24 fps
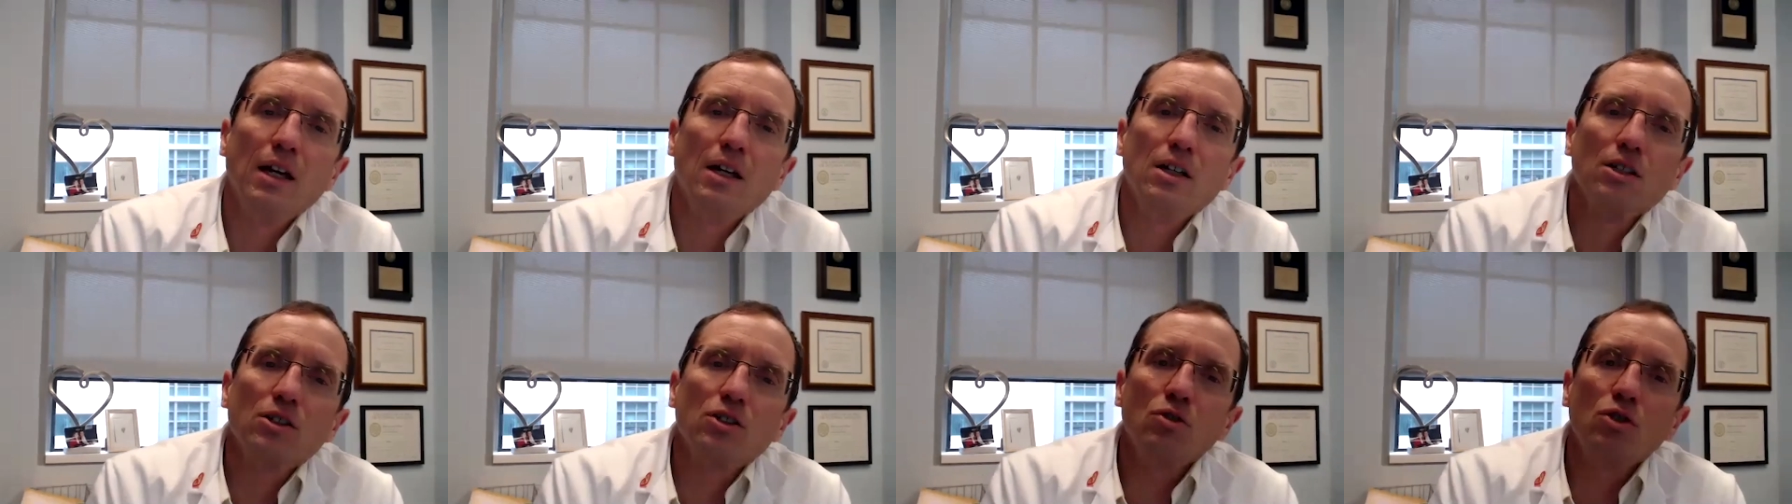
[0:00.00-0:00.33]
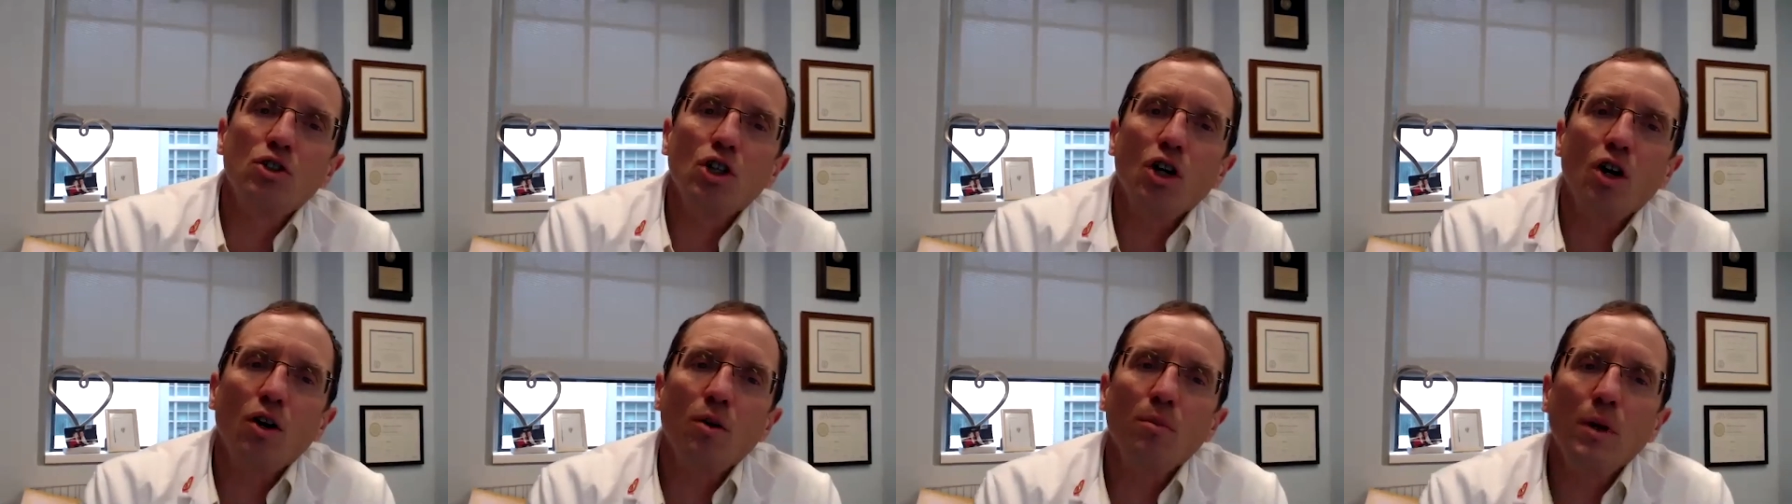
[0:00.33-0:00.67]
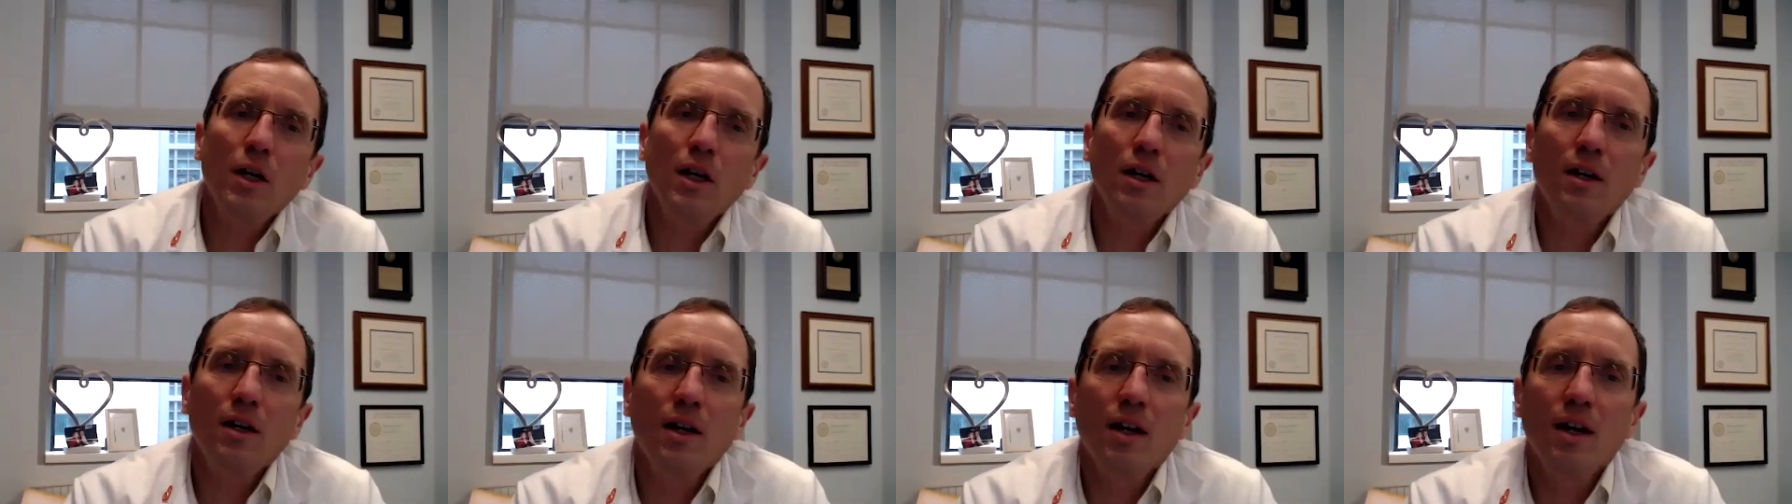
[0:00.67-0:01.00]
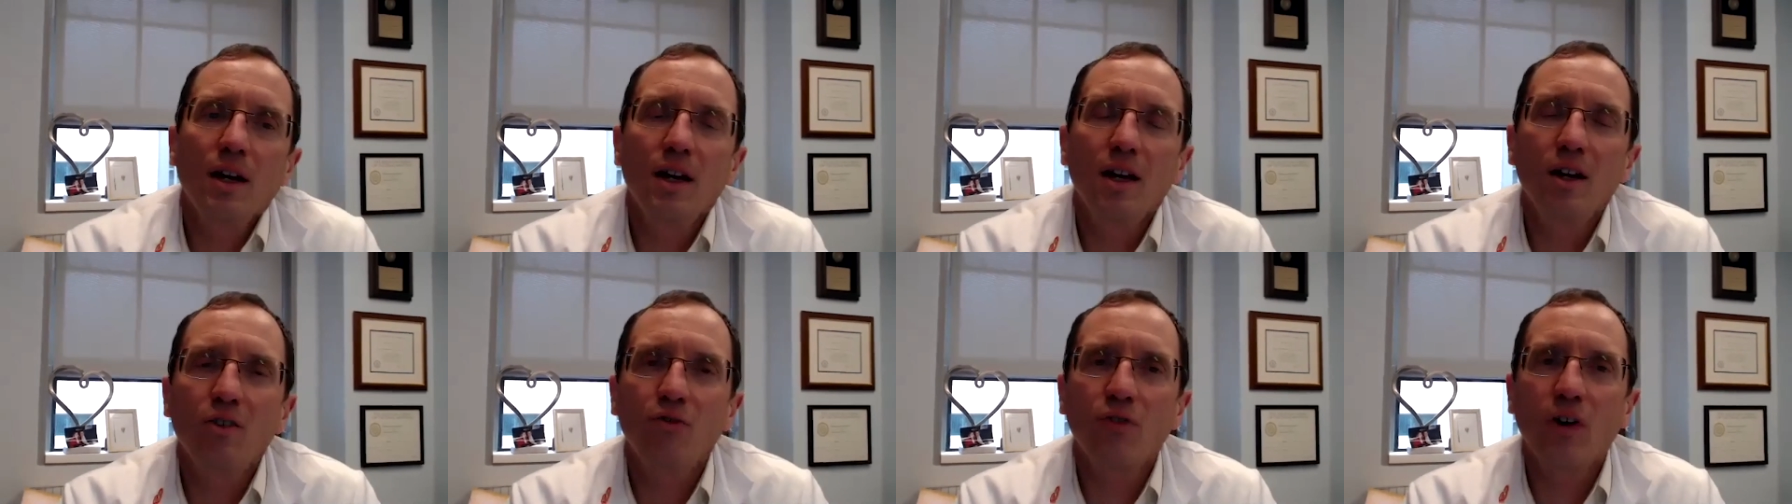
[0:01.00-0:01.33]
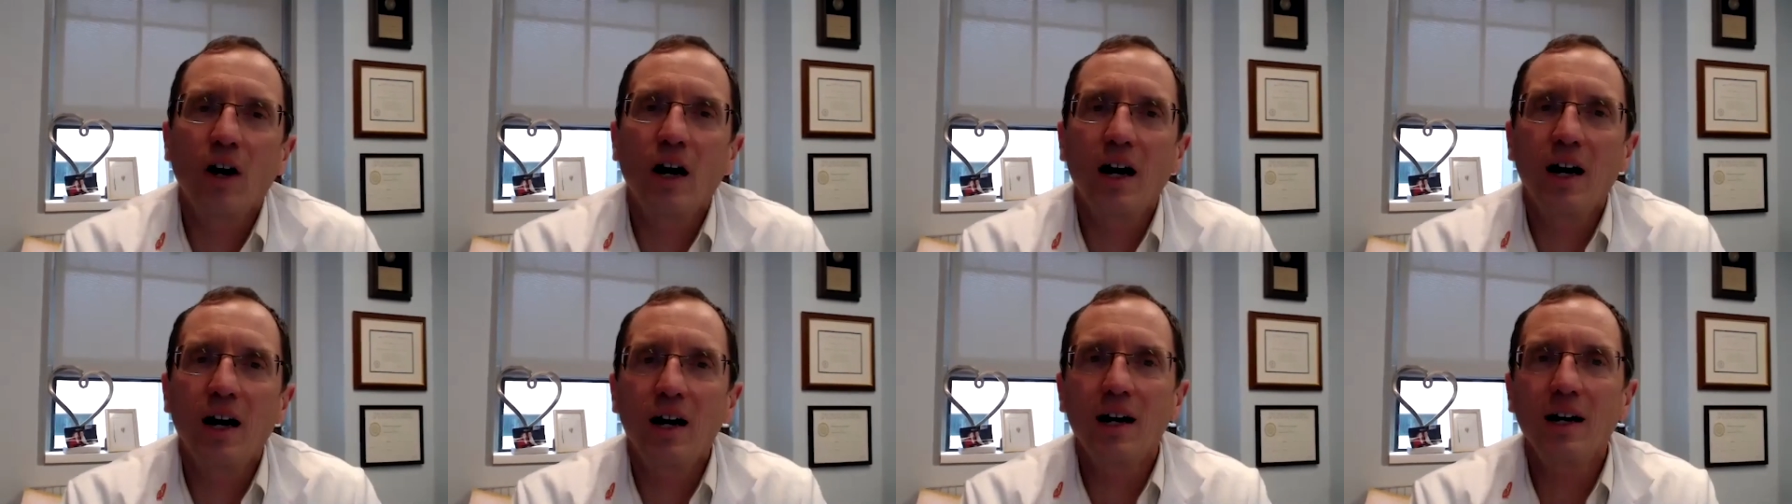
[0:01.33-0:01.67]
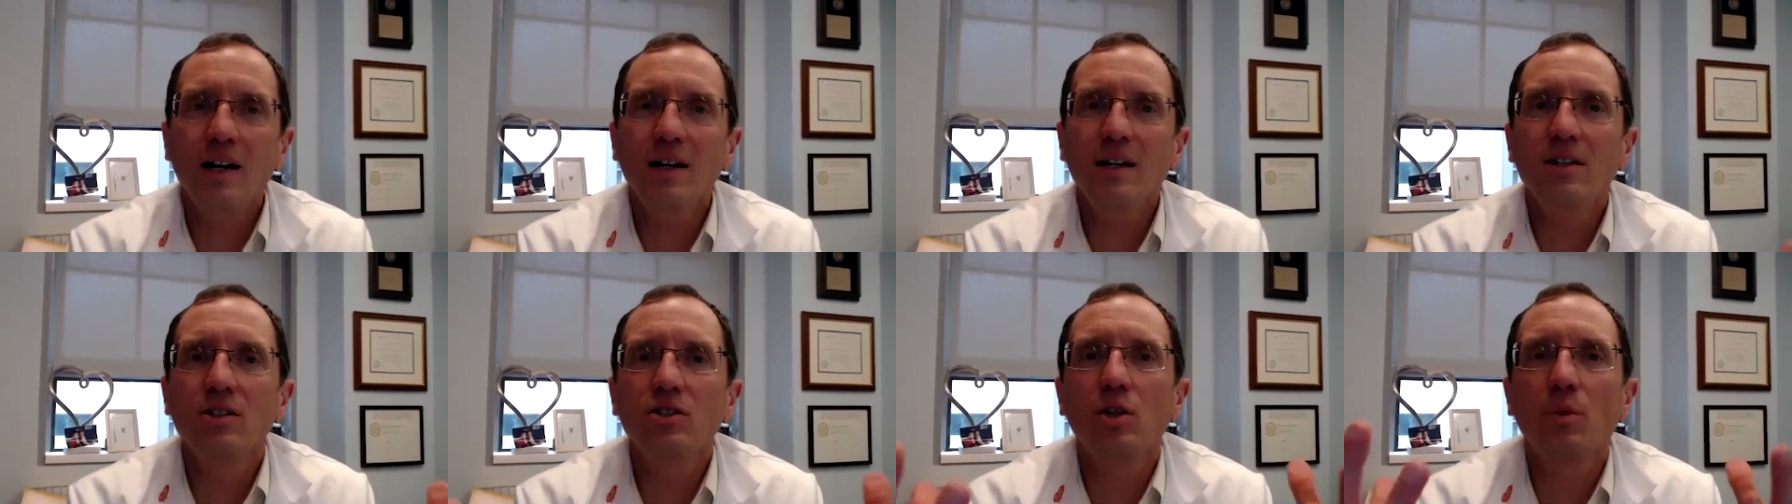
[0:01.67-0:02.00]
So, Jeremy, if
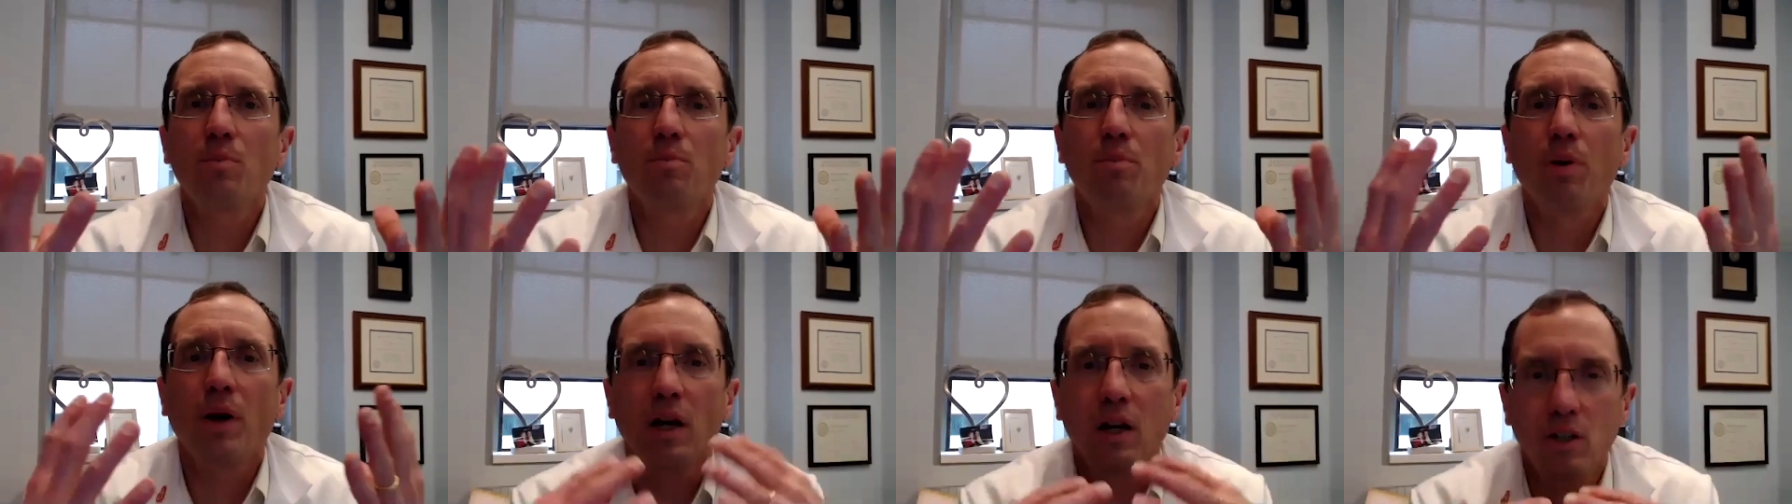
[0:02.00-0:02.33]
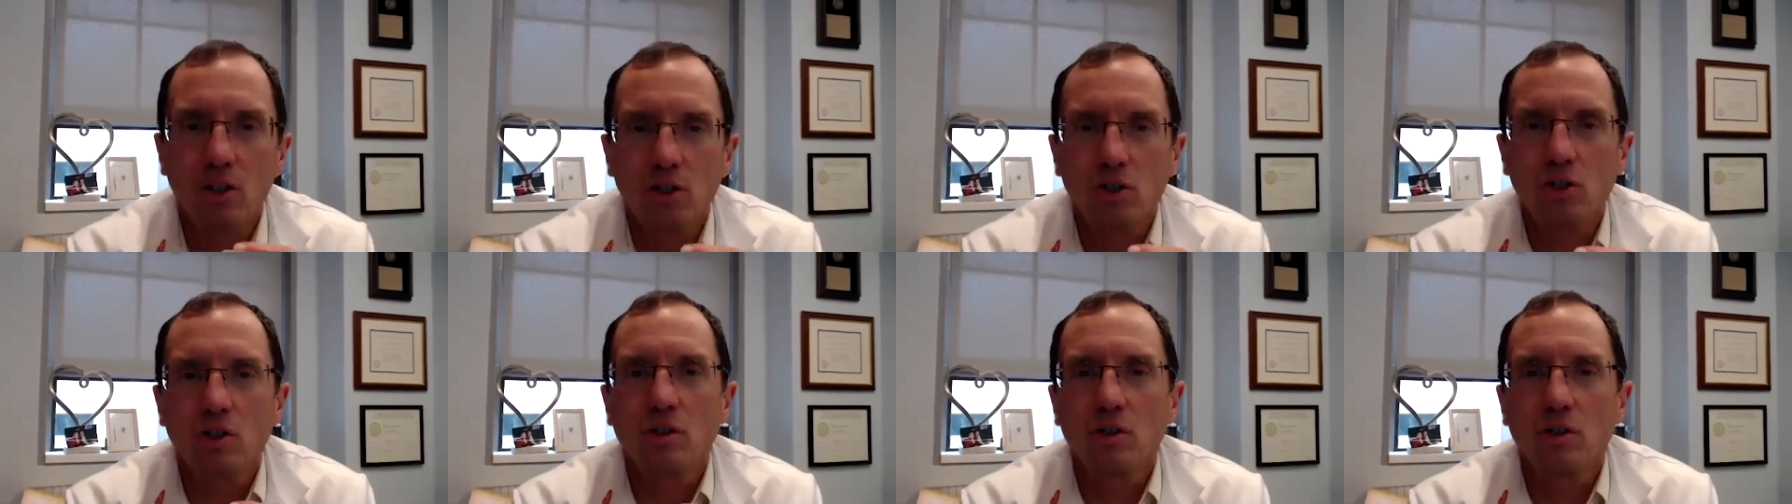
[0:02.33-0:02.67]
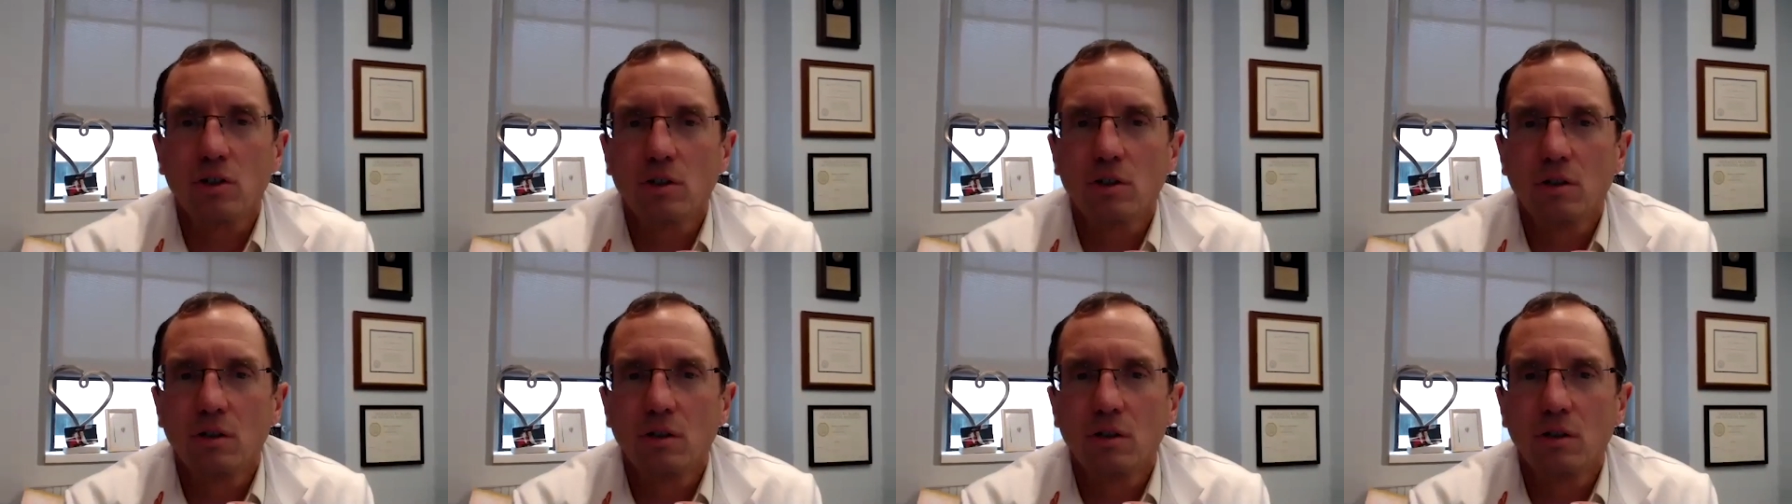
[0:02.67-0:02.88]
I, as a patient,